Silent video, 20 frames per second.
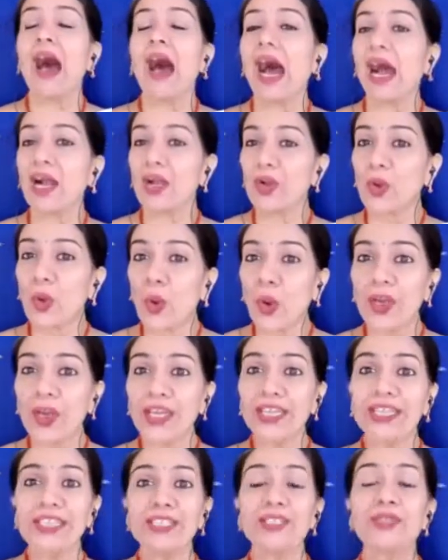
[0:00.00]
are
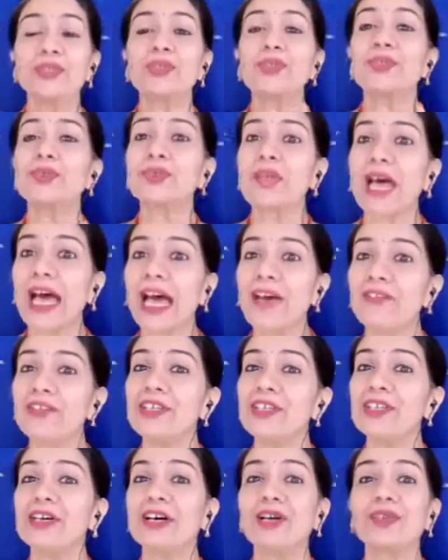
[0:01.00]
going to
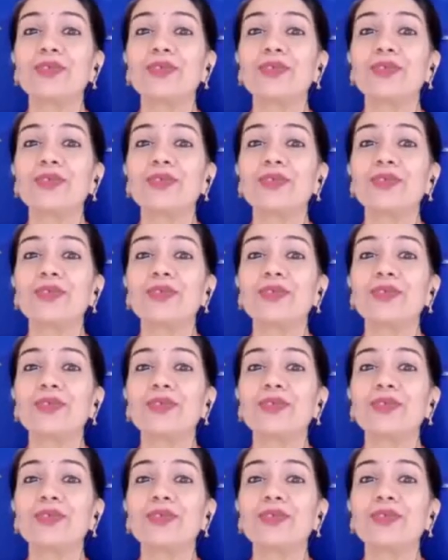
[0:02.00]
travel